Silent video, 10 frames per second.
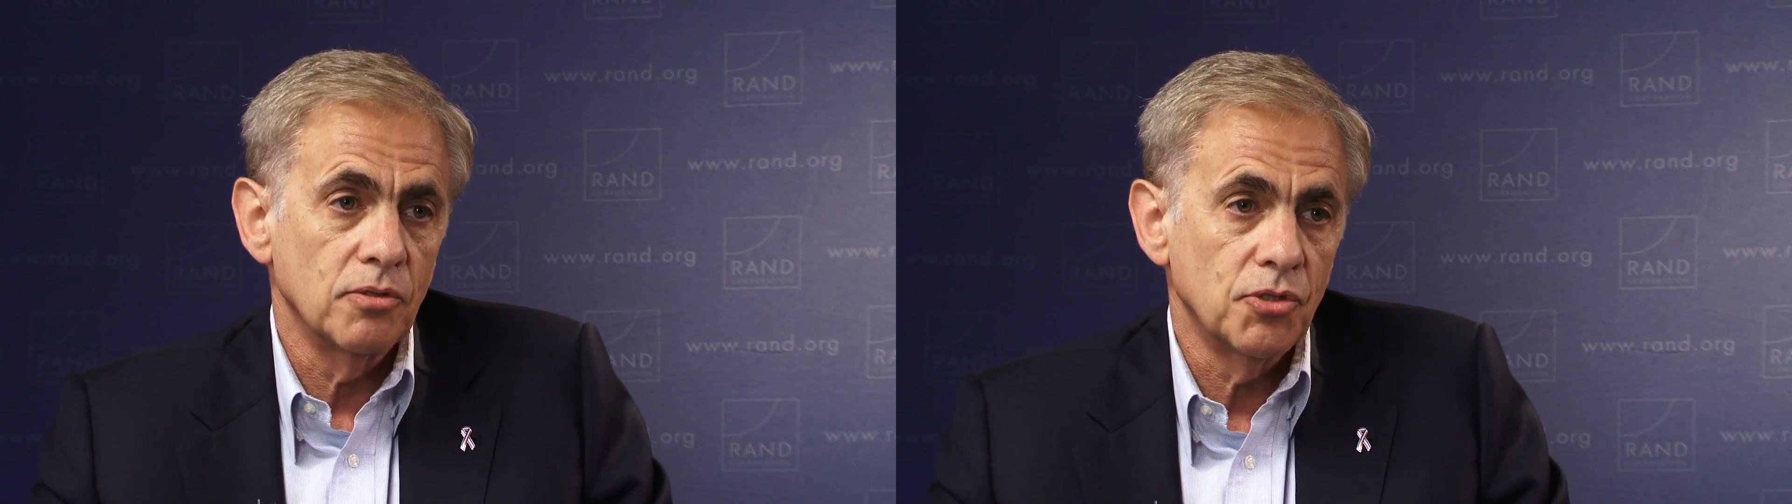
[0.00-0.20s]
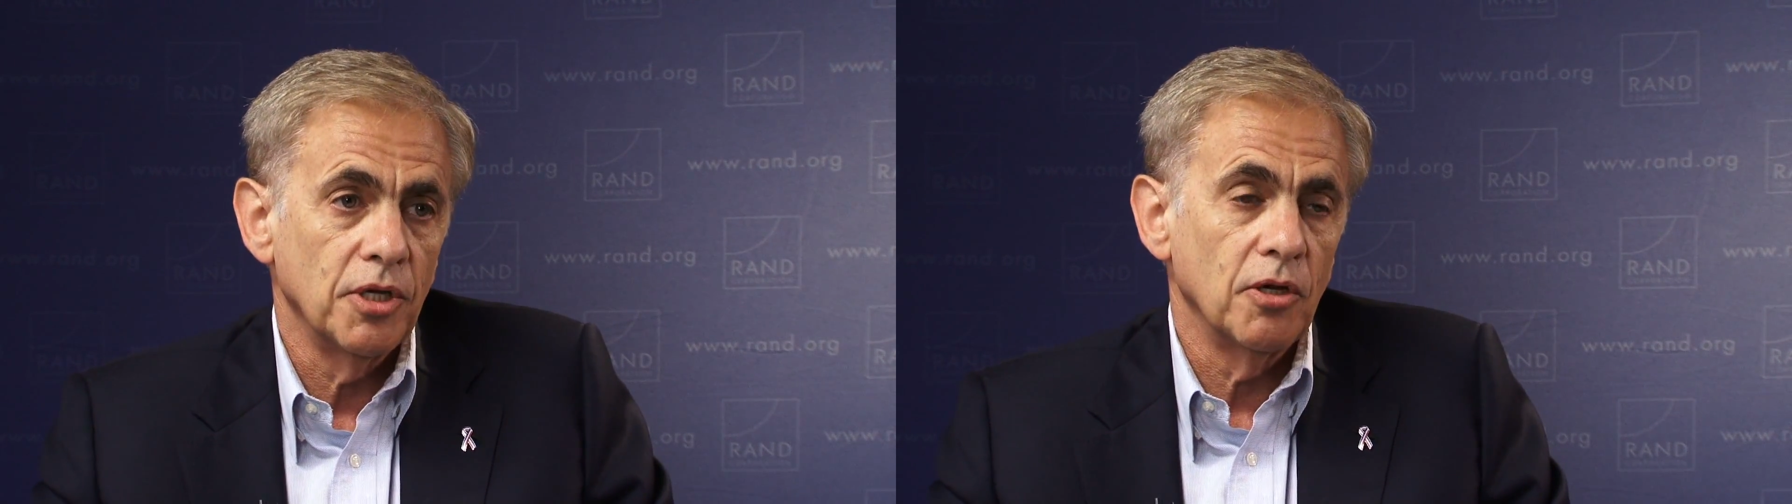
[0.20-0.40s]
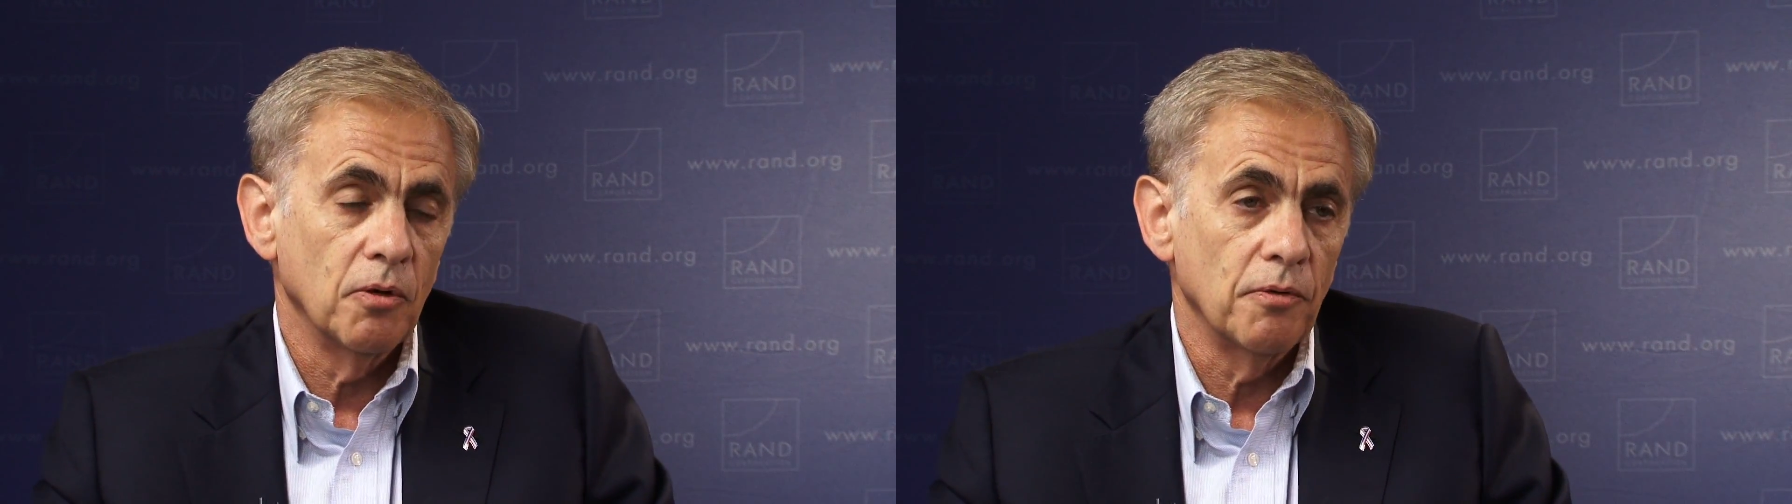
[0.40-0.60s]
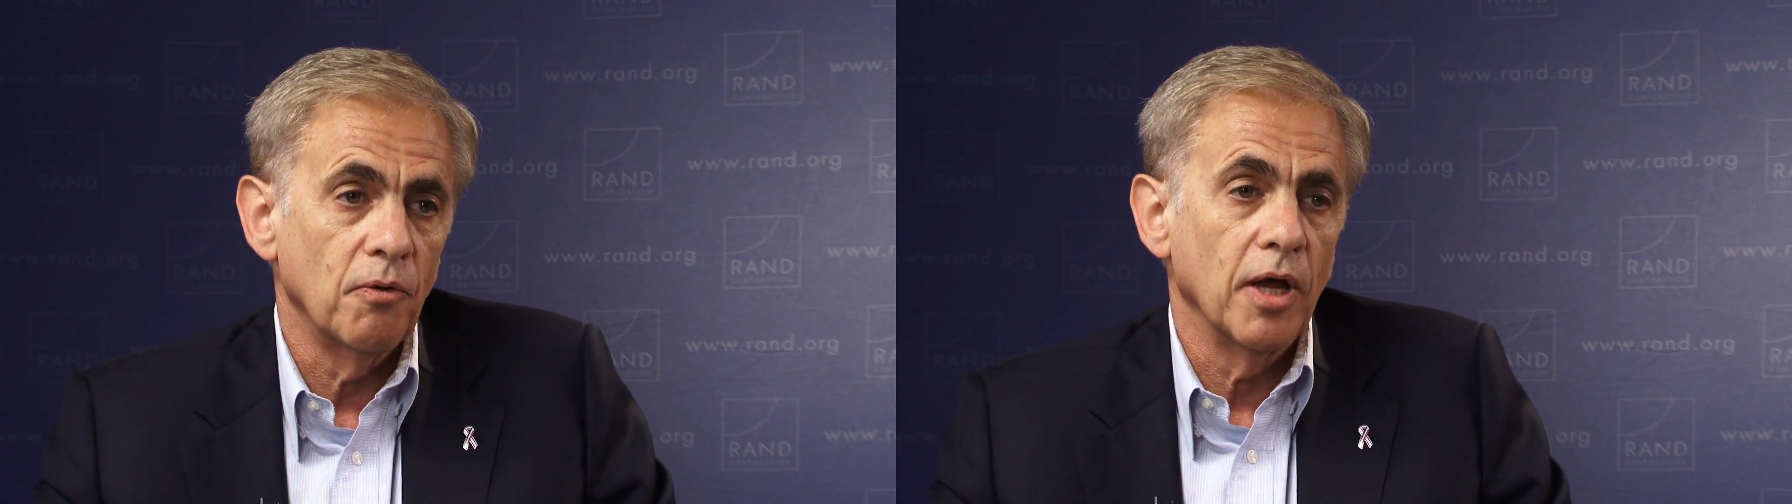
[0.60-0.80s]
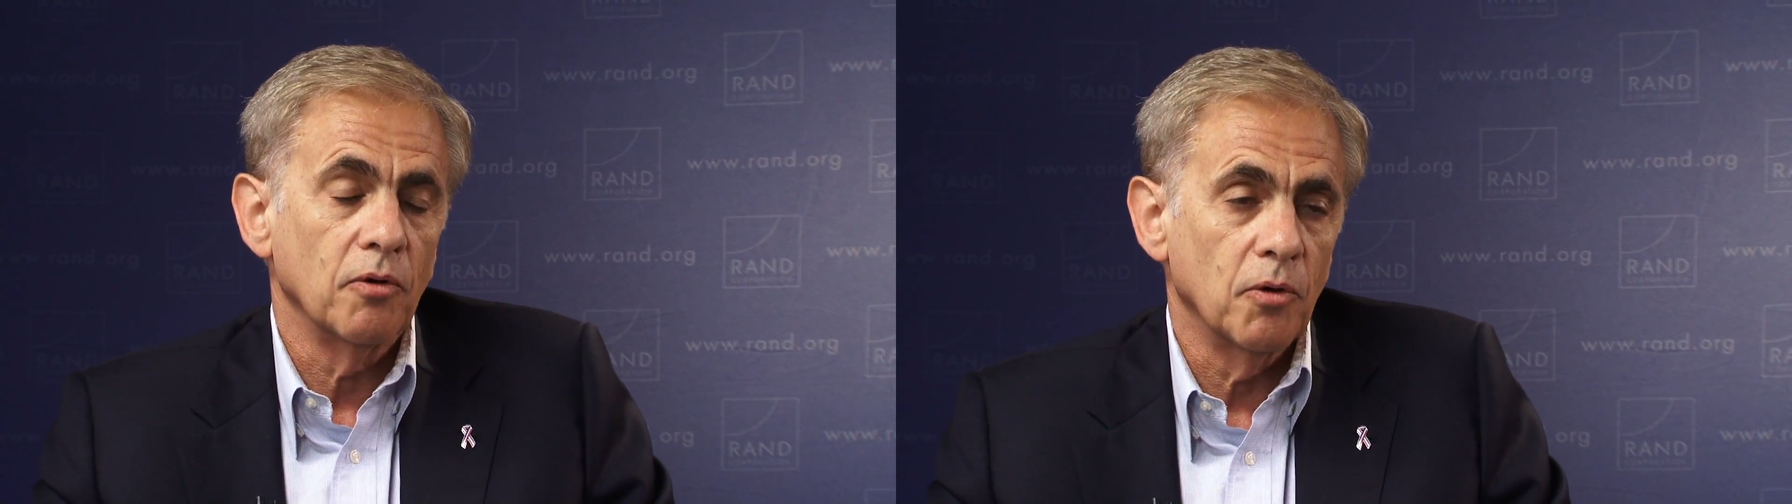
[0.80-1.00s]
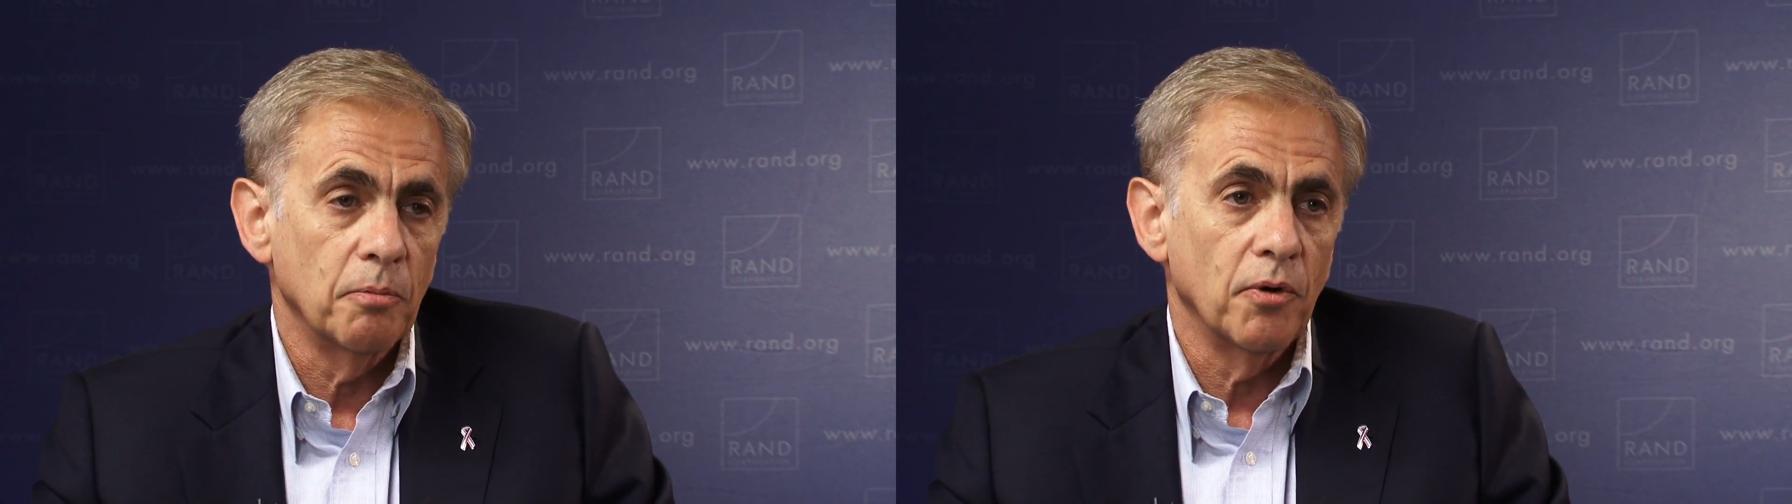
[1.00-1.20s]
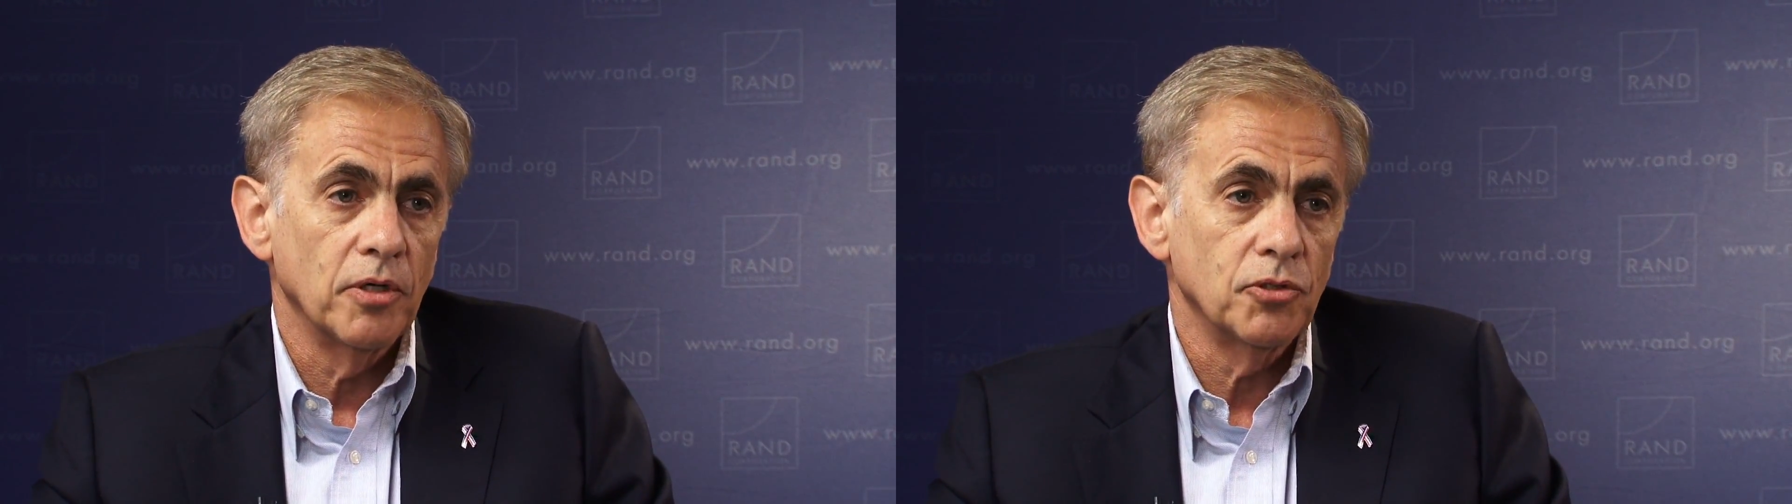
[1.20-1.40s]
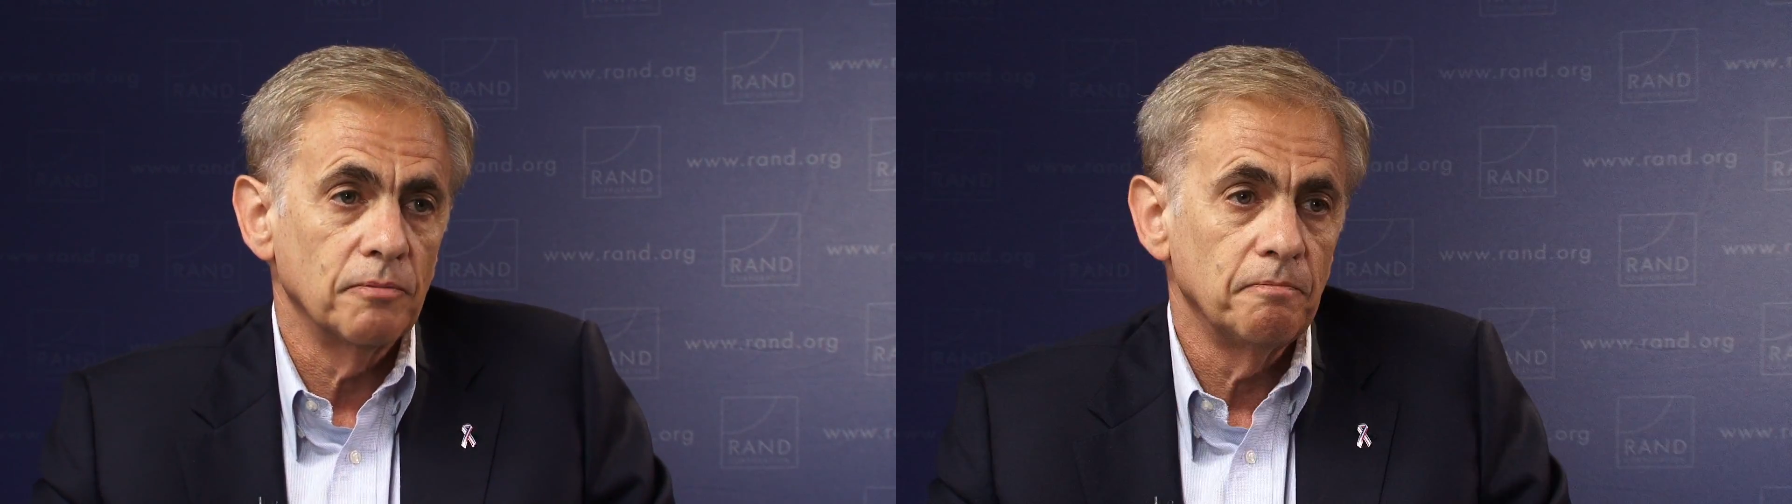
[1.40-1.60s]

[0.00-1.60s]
CEO of the RAND Corporation.